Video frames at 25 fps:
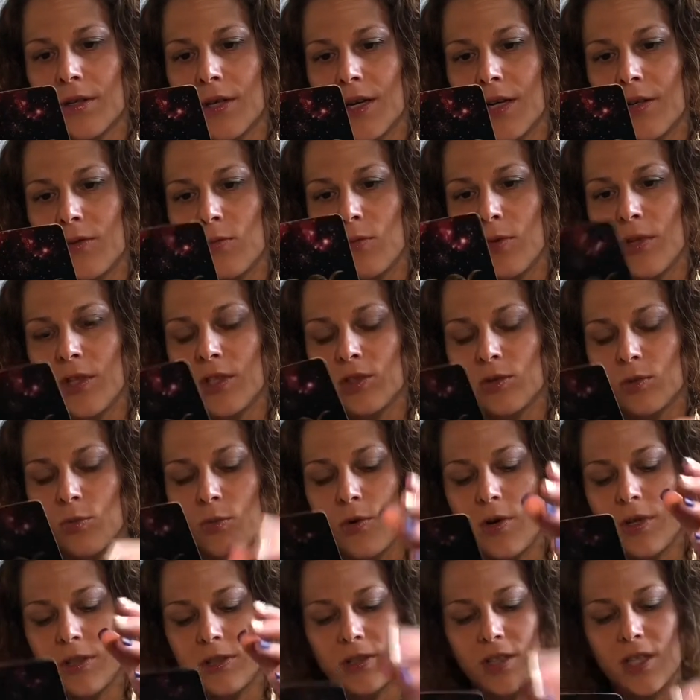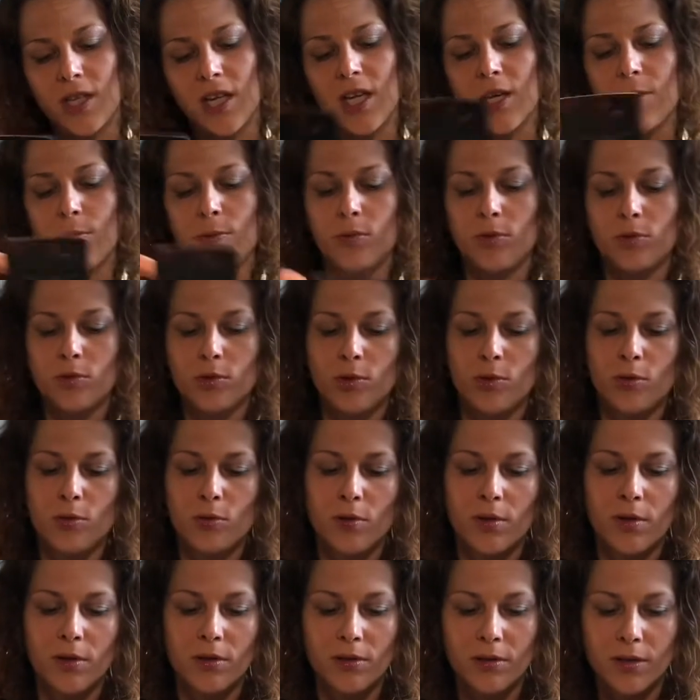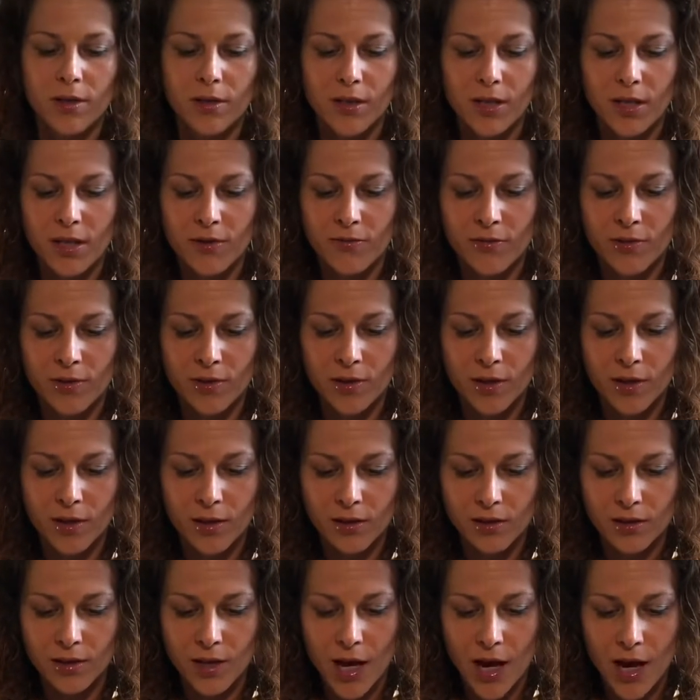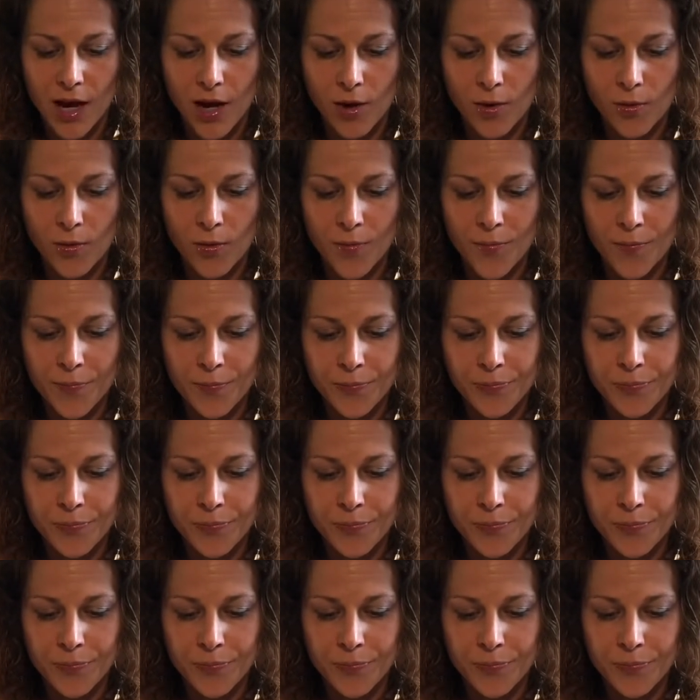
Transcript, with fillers: And it's what's able to even allow